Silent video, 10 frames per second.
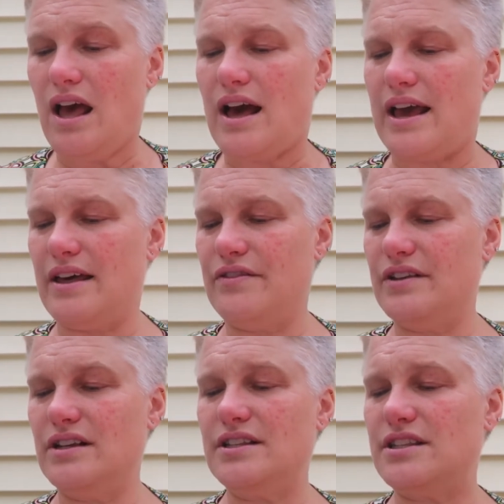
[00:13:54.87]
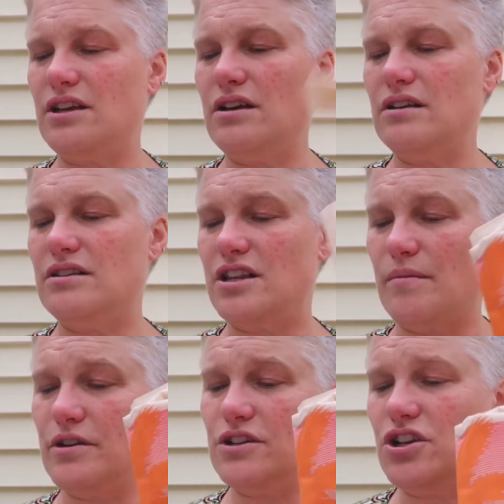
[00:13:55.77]
And this
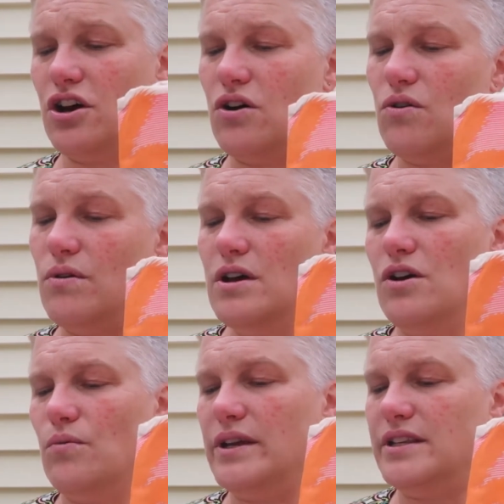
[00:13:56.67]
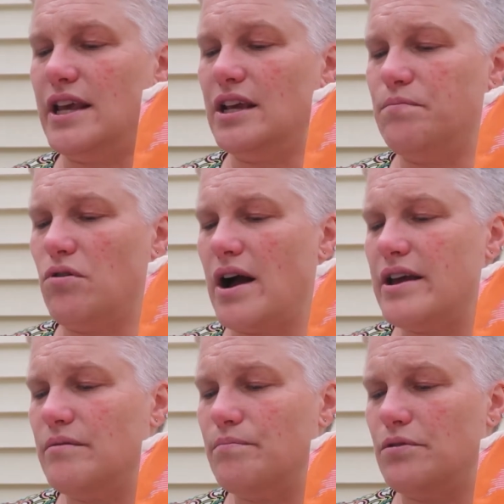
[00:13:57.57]
summer tote, we take
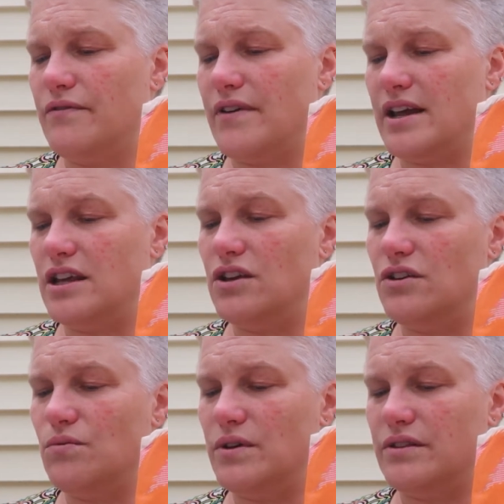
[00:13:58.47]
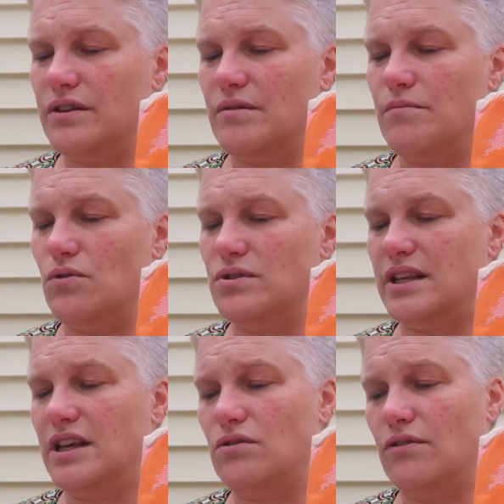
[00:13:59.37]
pride in providing you with the
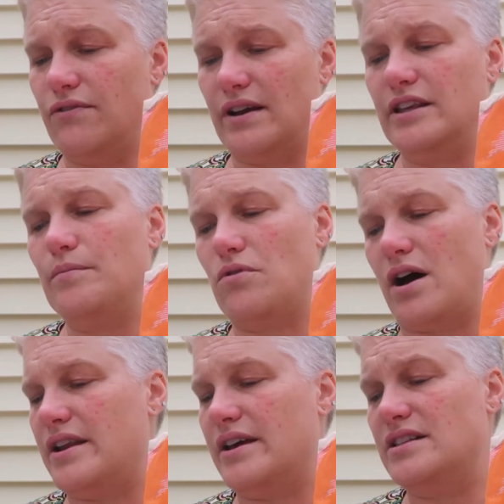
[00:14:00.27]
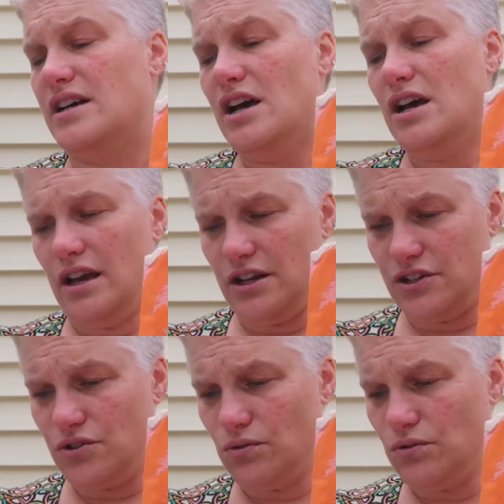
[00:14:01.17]
most eco-friendly products
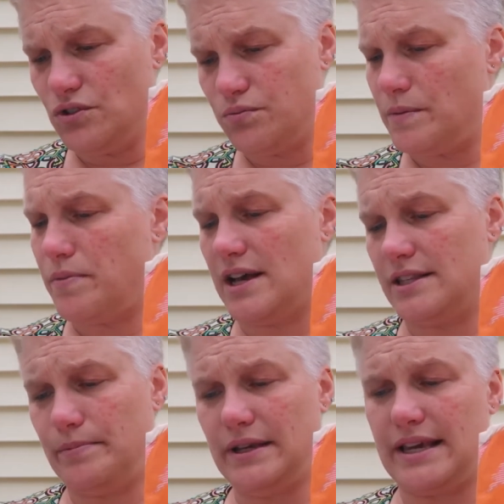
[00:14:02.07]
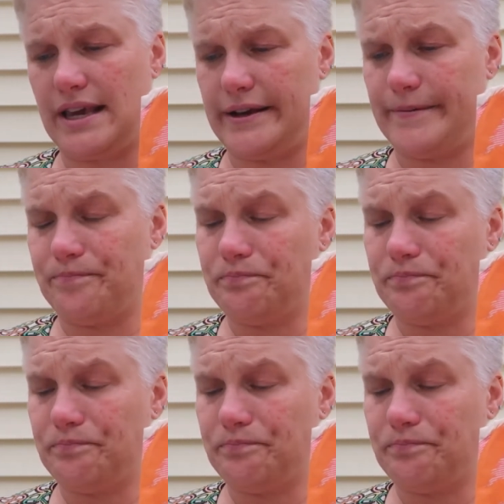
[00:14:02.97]
and tools we possibly can.